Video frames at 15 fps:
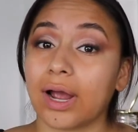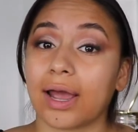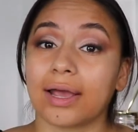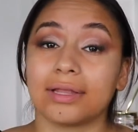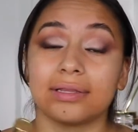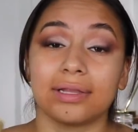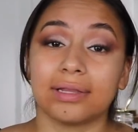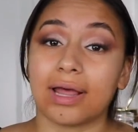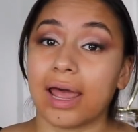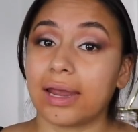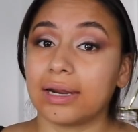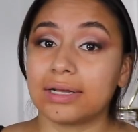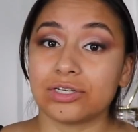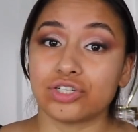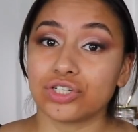I get the
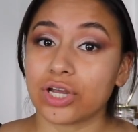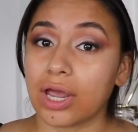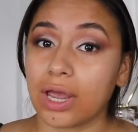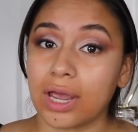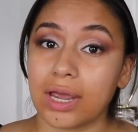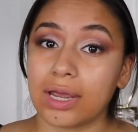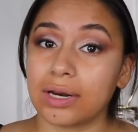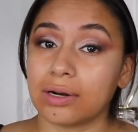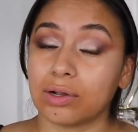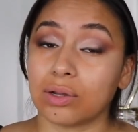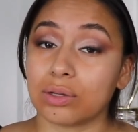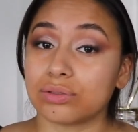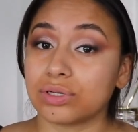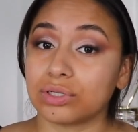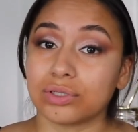lightest shade,
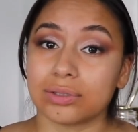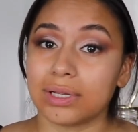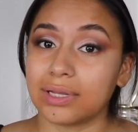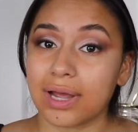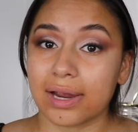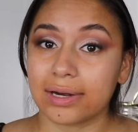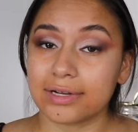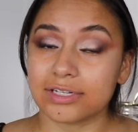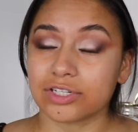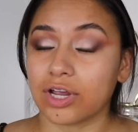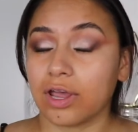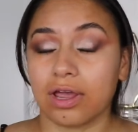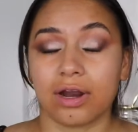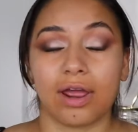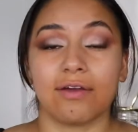closer to the lightest
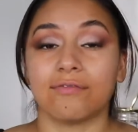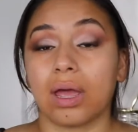shade,